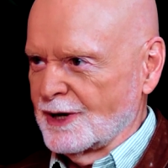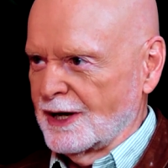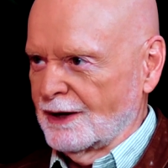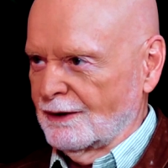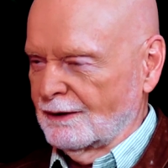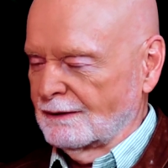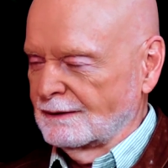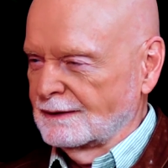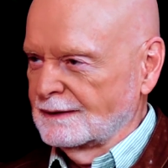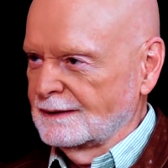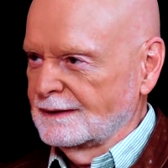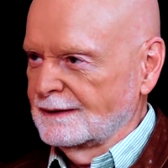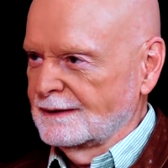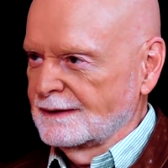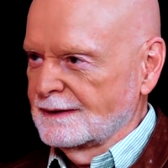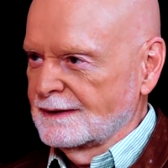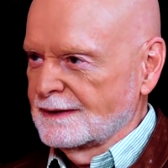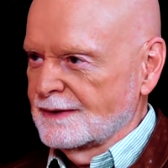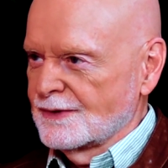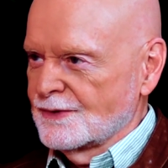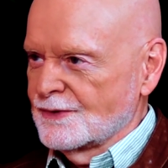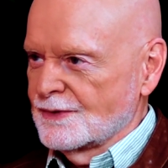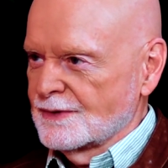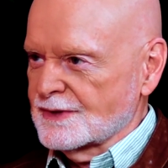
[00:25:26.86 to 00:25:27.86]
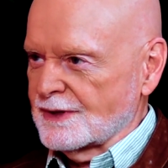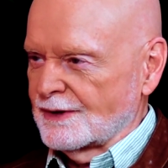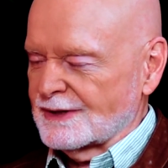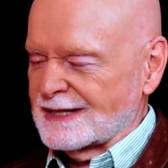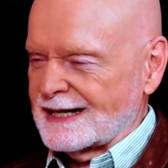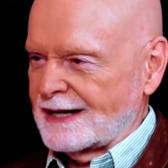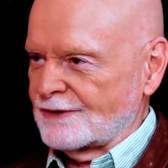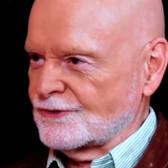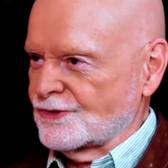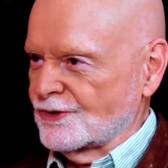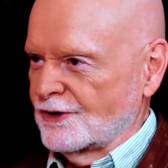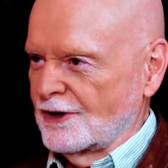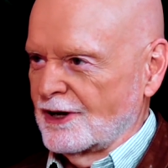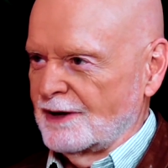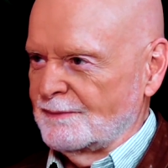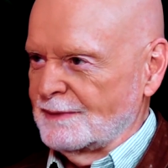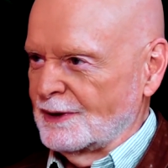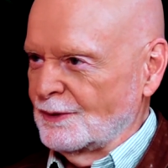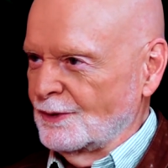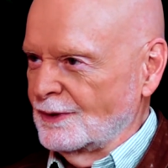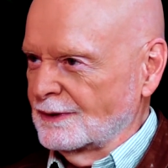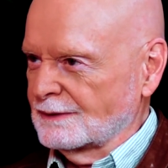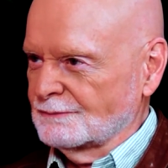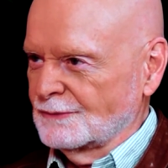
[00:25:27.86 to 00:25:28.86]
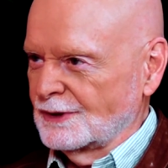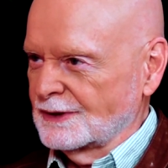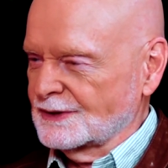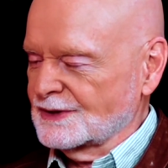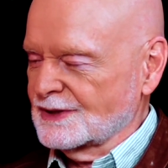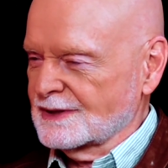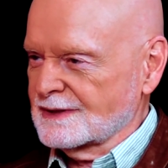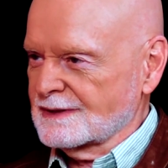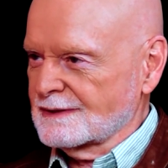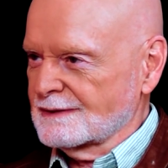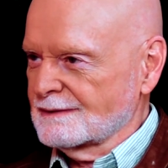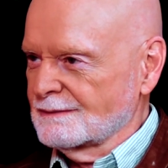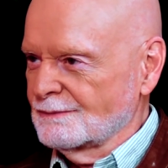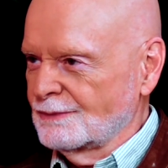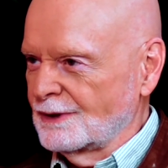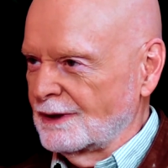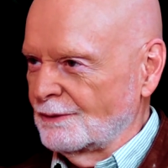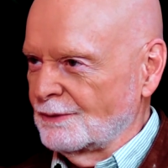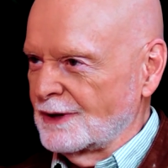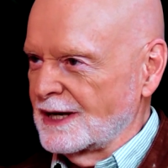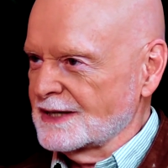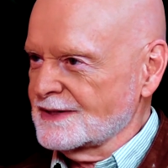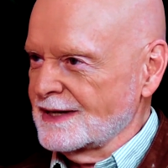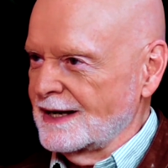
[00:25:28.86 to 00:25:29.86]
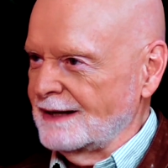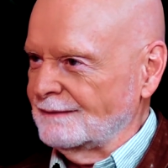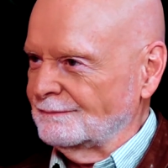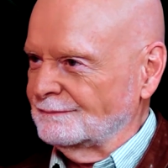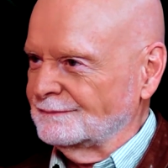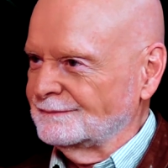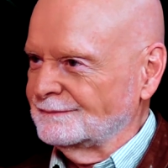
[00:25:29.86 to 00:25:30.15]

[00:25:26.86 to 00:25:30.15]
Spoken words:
well. So is that true? I mean, why is that?